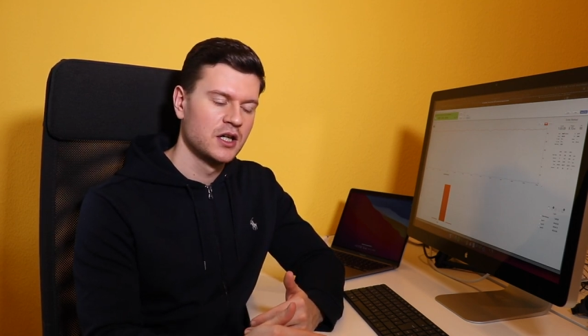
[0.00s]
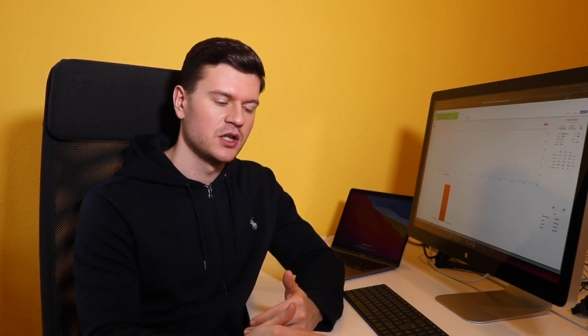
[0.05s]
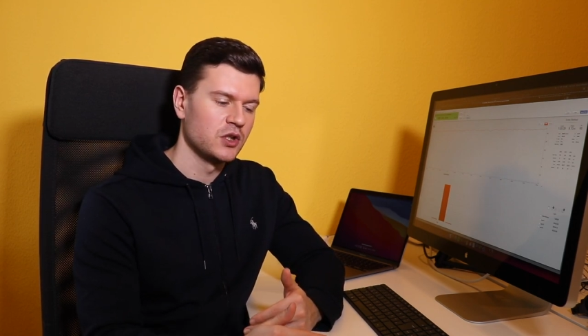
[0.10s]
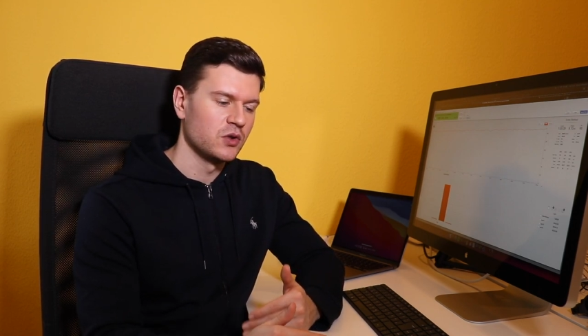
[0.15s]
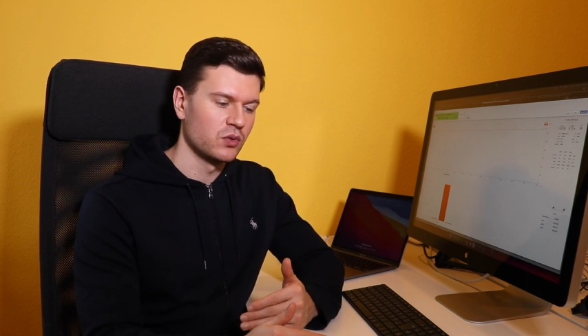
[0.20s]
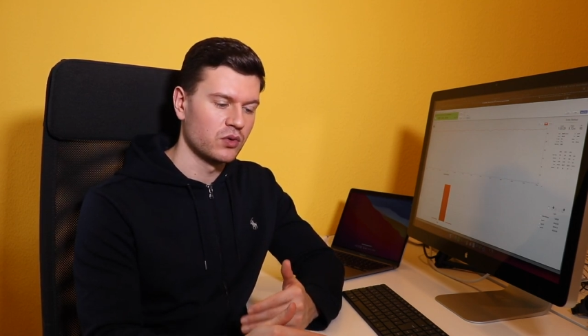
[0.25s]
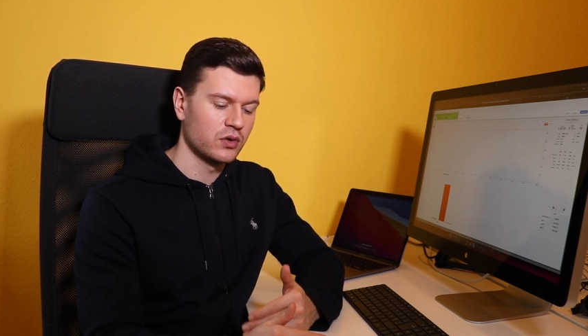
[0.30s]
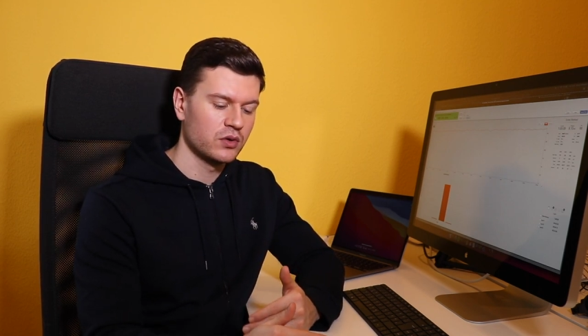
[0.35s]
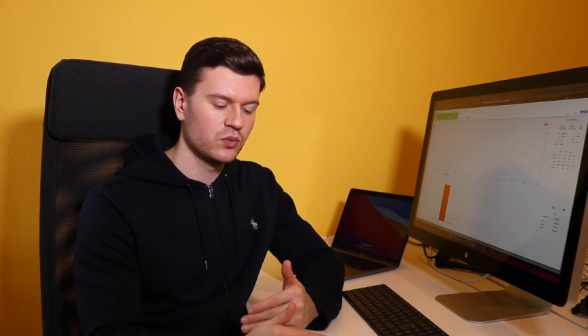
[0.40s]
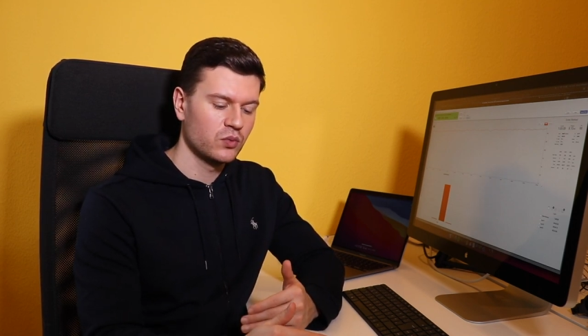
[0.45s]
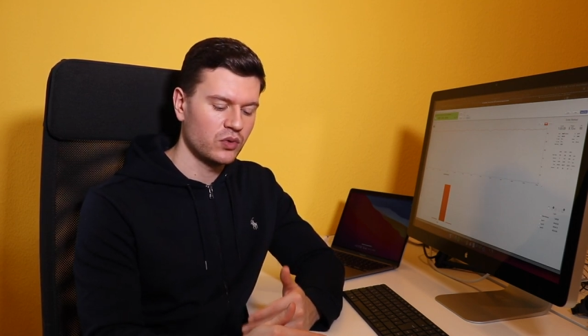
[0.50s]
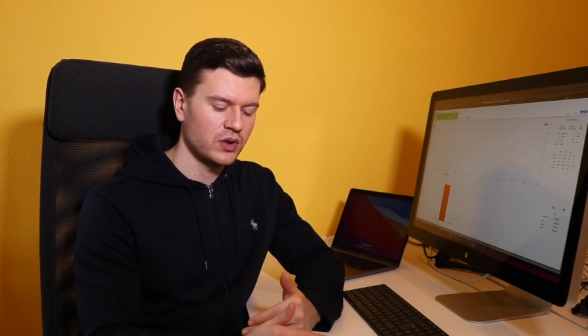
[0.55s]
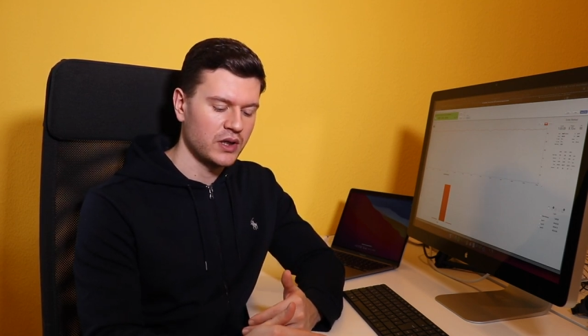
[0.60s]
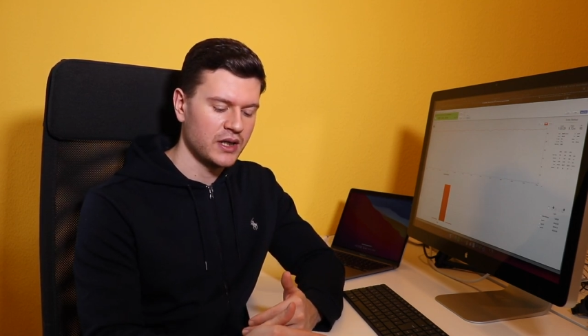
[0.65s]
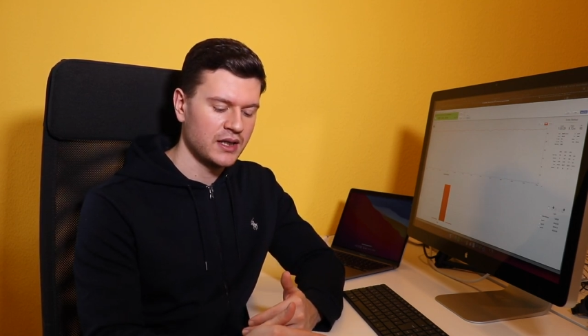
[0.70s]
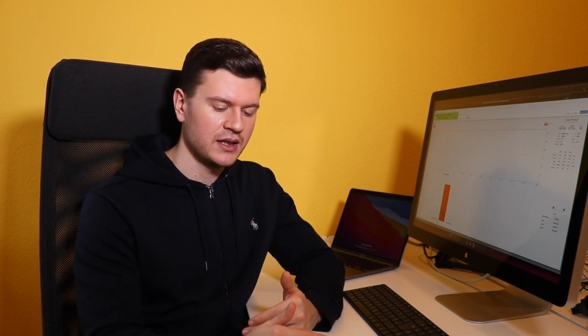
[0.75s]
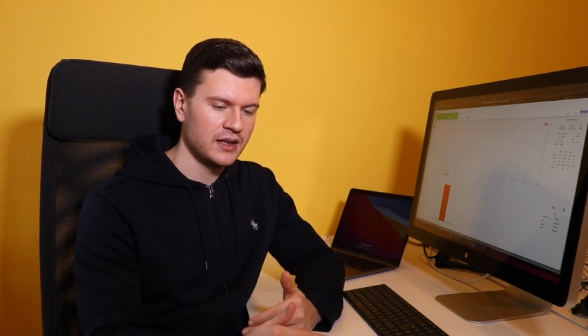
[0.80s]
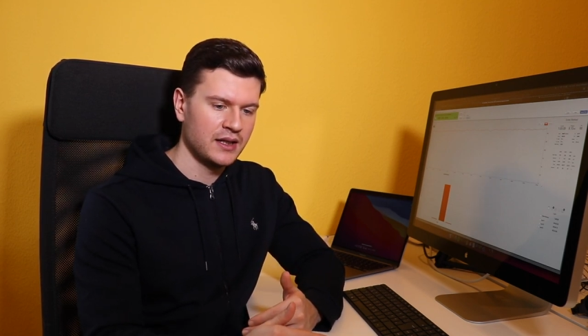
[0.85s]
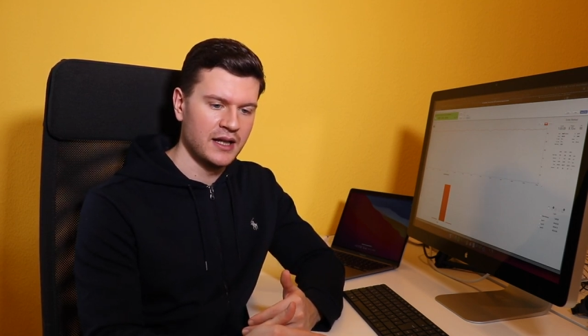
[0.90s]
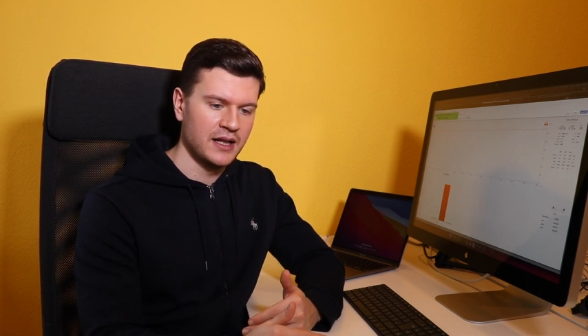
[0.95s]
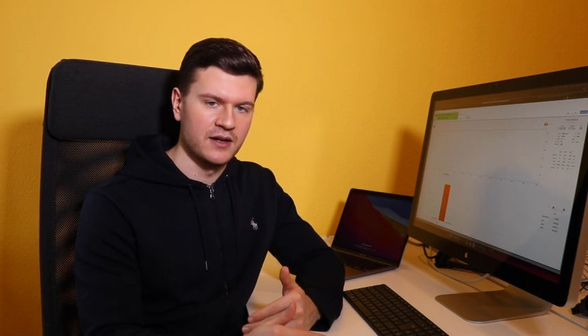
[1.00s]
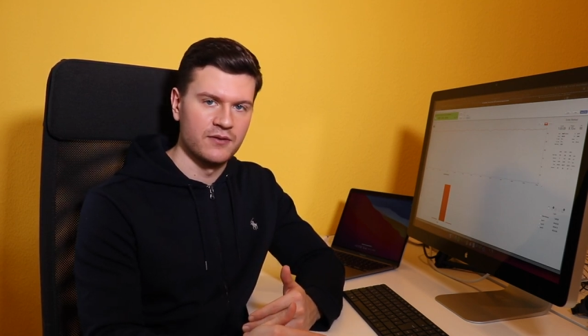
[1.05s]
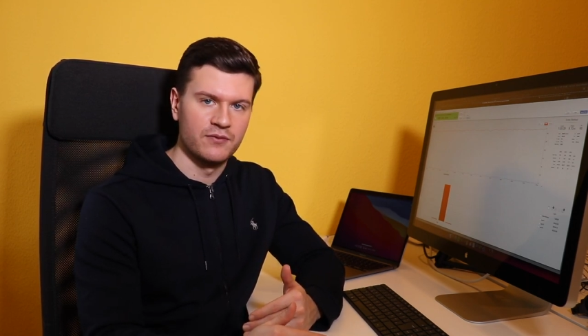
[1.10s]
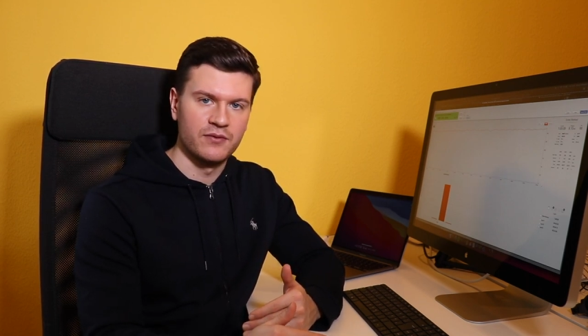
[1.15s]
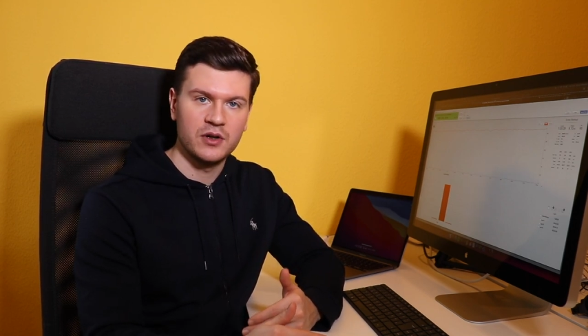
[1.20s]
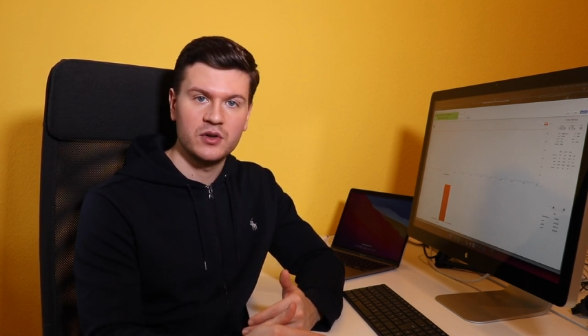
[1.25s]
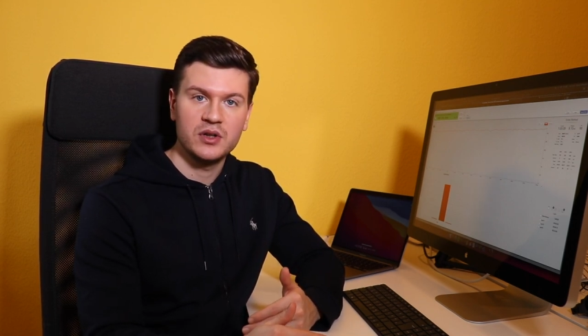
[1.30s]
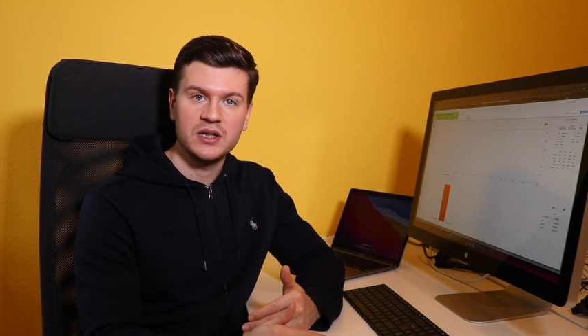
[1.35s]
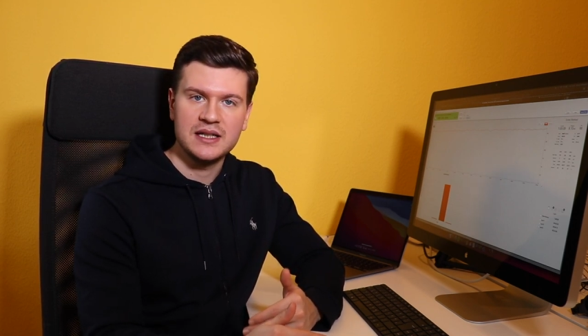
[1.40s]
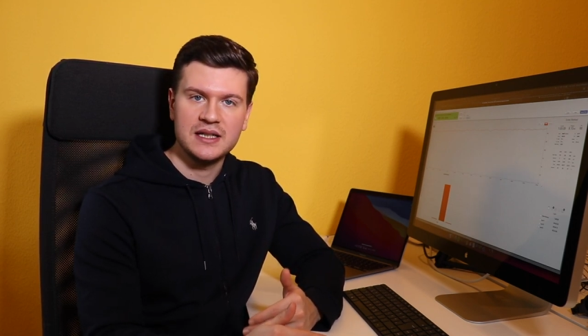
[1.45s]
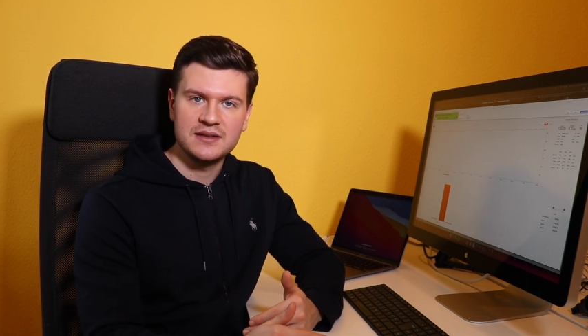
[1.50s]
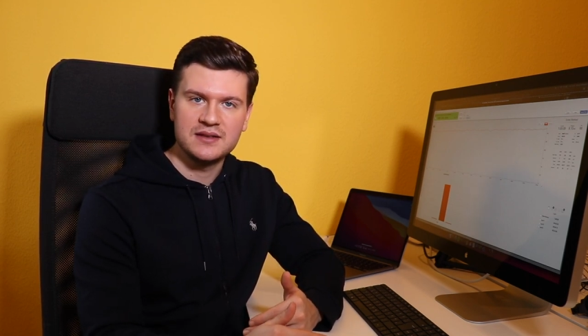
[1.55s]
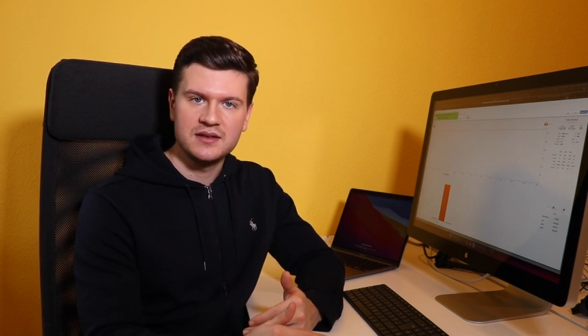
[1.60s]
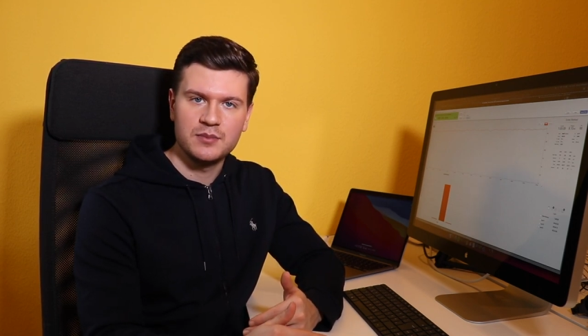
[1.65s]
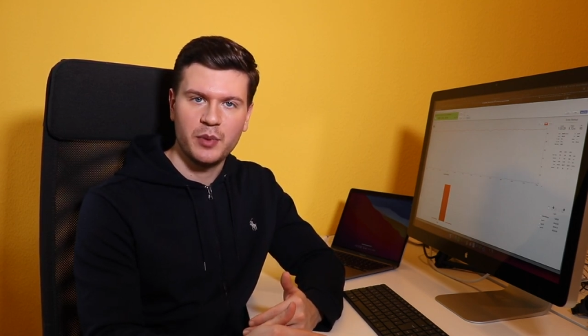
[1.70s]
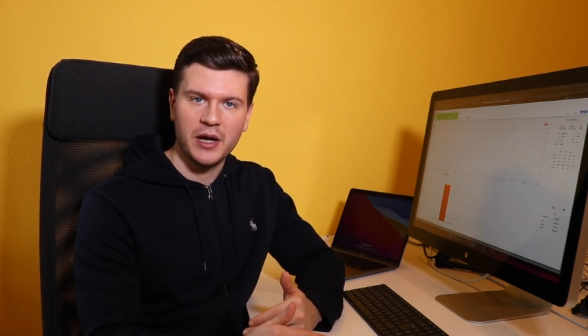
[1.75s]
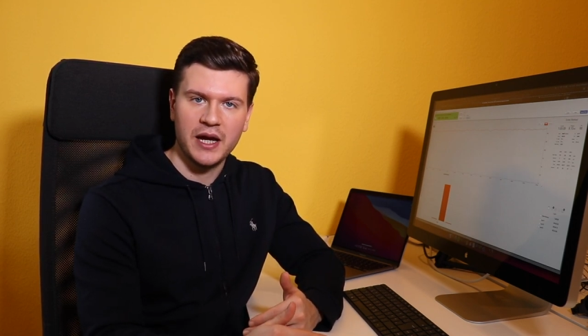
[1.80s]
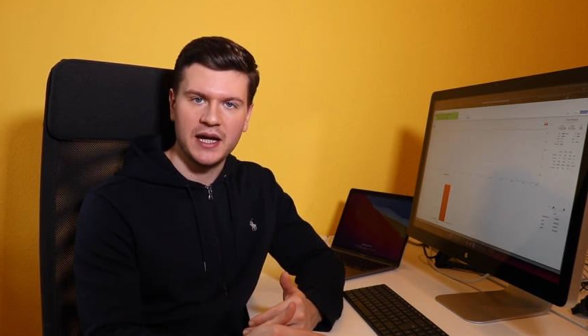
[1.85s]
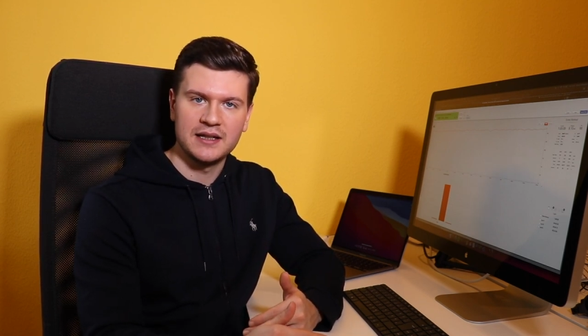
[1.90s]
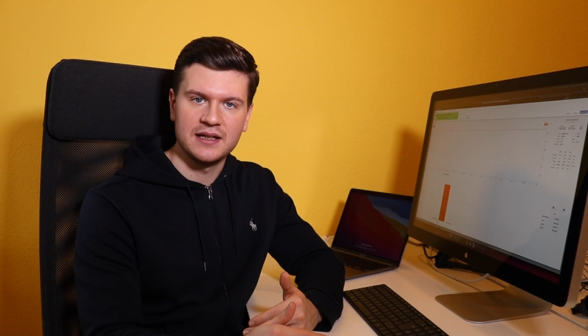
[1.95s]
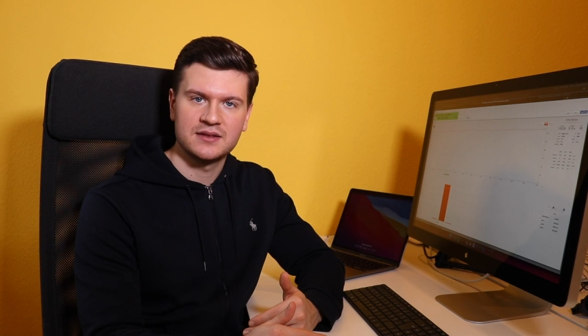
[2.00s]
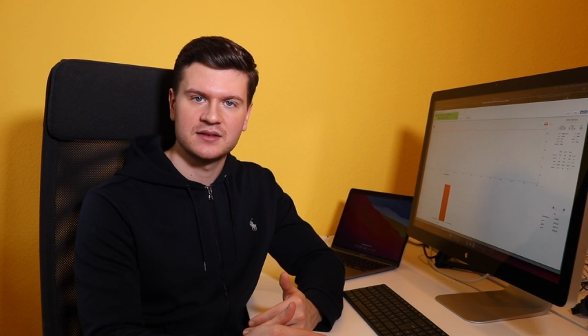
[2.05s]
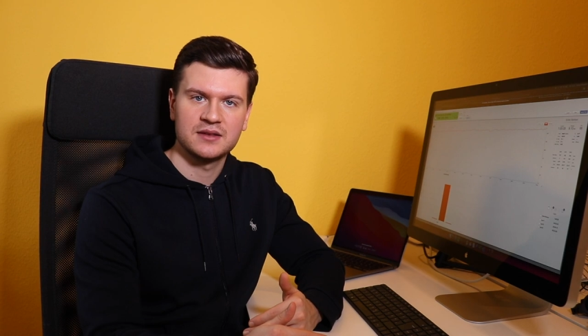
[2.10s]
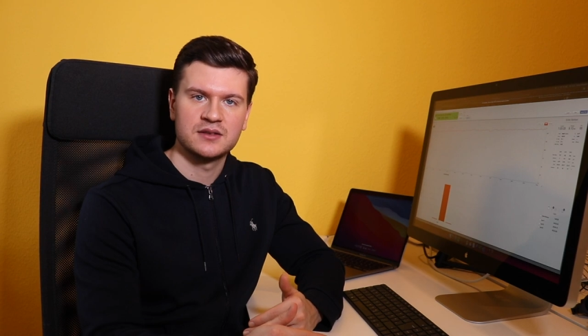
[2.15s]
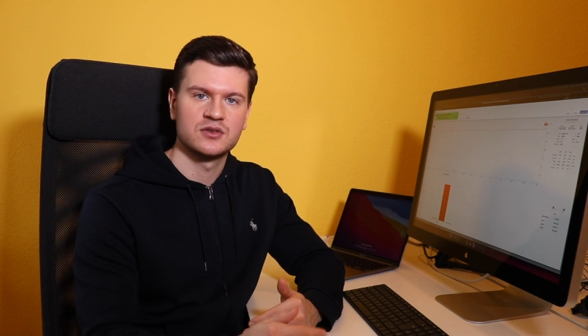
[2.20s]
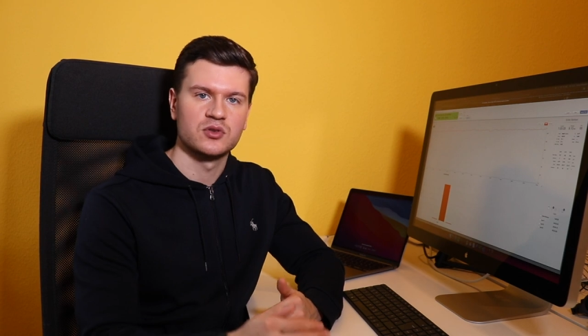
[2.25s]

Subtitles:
You want to run at a very easy pace,